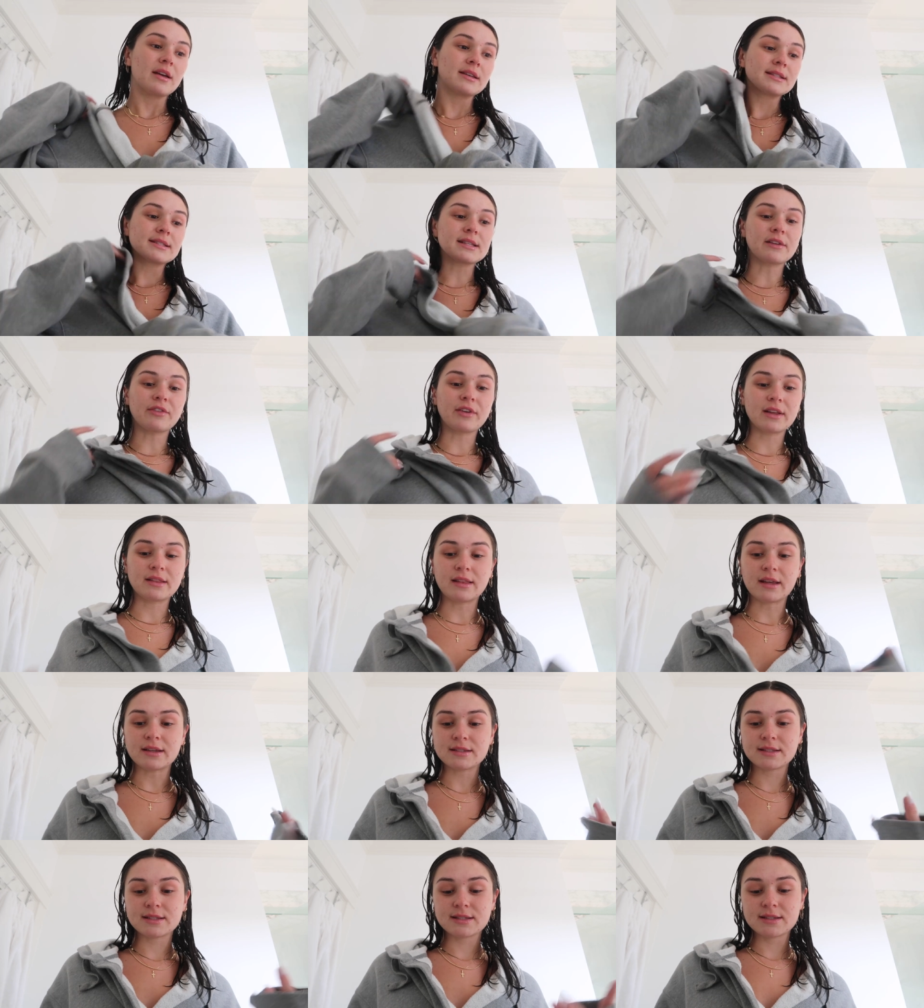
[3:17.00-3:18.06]
stuff like
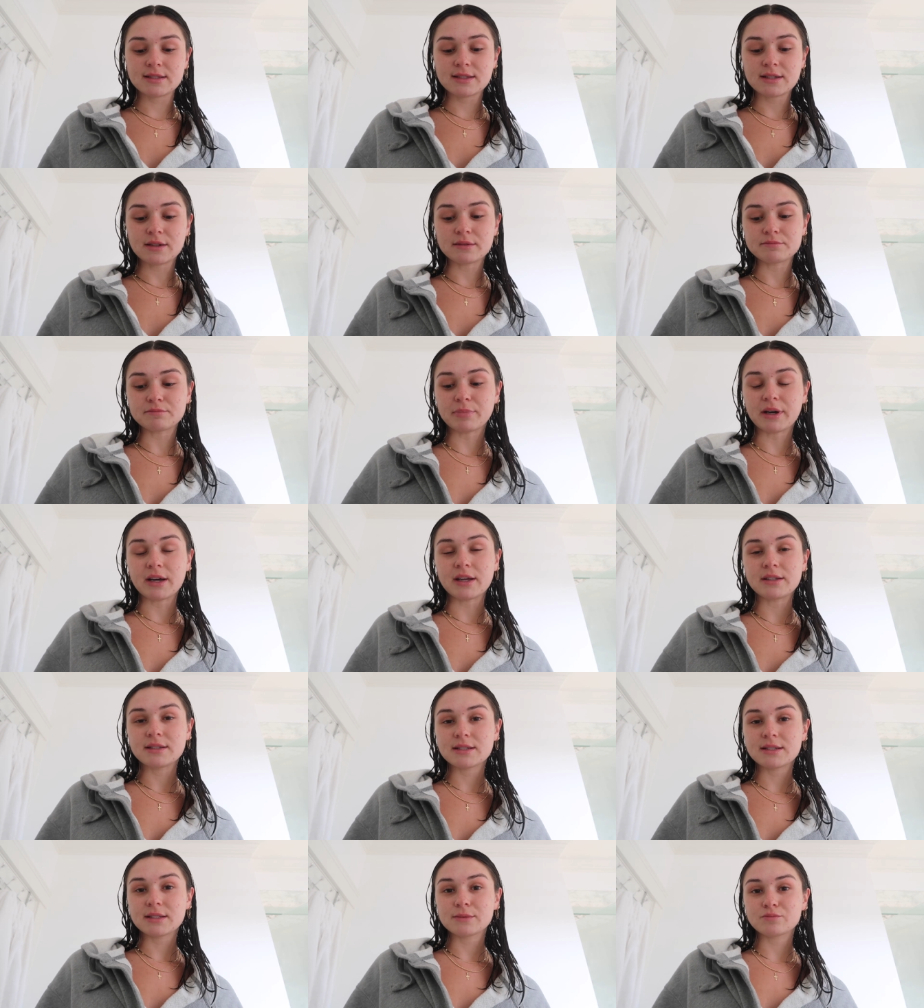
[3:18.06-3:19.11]
this,
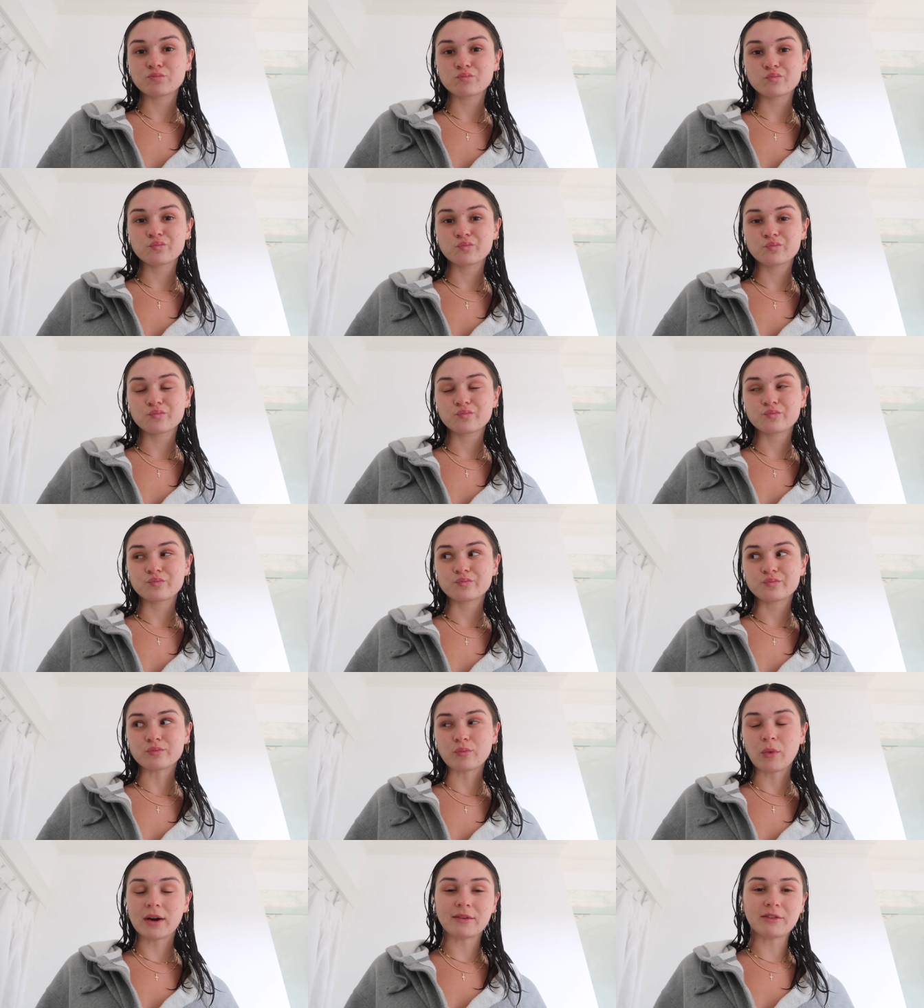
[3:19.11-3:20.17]
but
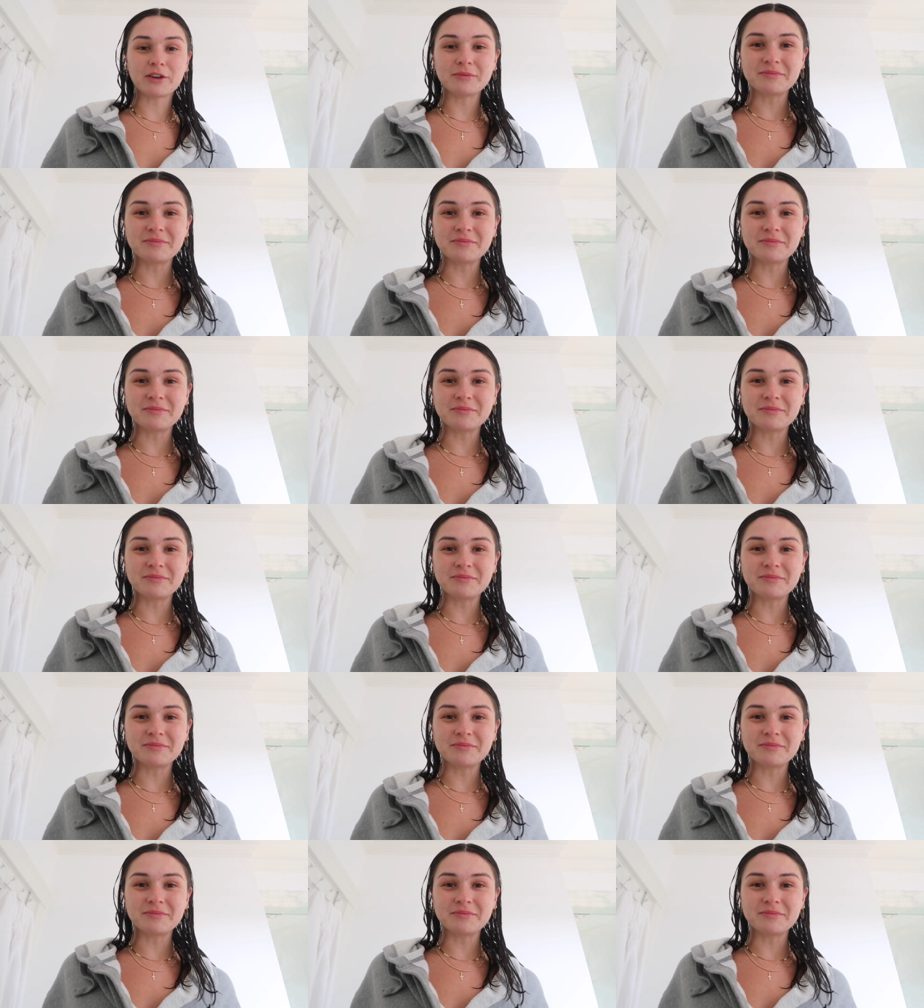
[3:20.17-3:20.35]
whatever.